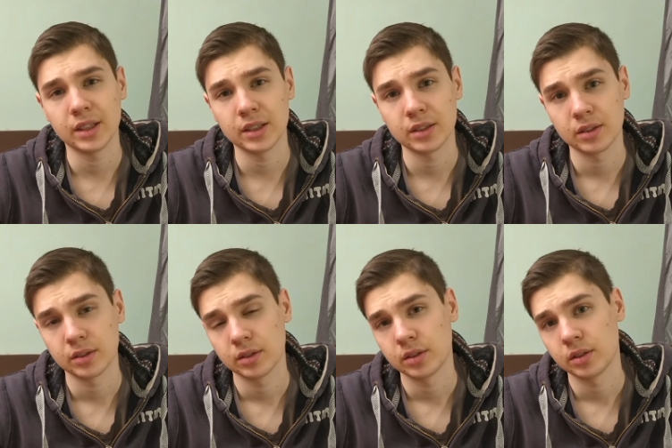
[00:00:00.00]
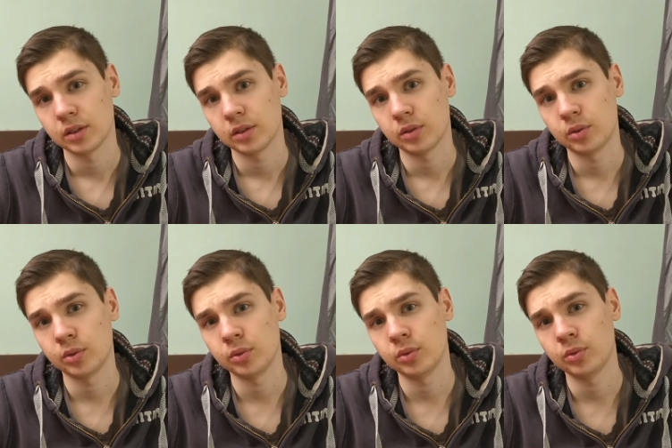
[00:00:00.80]
it
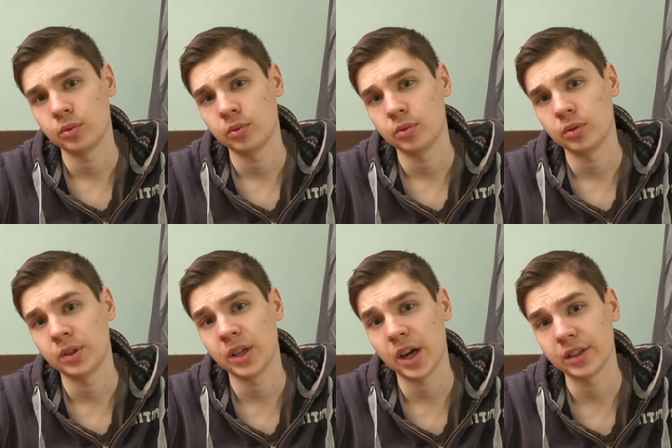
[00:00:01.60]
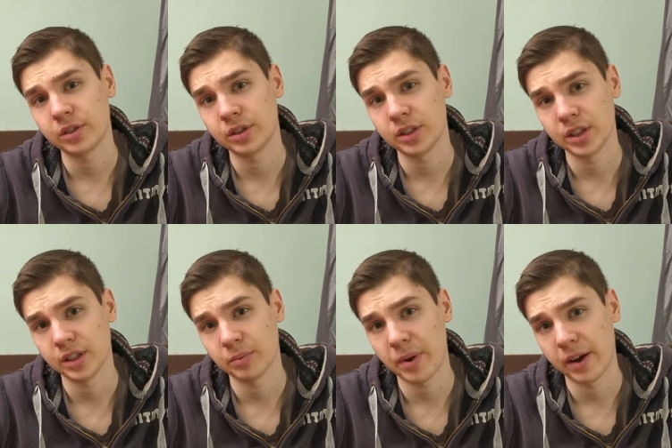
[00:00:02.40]
to the others in
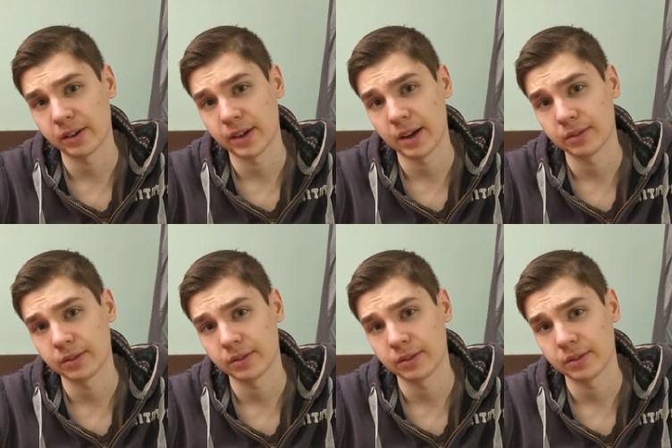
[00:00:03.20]
the paragraph.